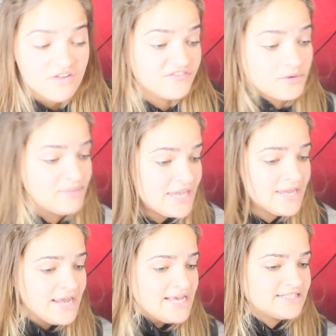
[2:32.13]
For me,
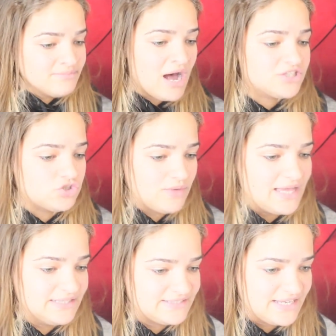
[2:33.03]
it's
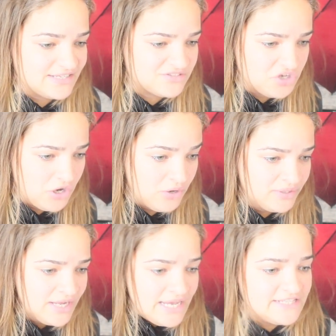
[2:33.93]
mozzarella sticks, dude.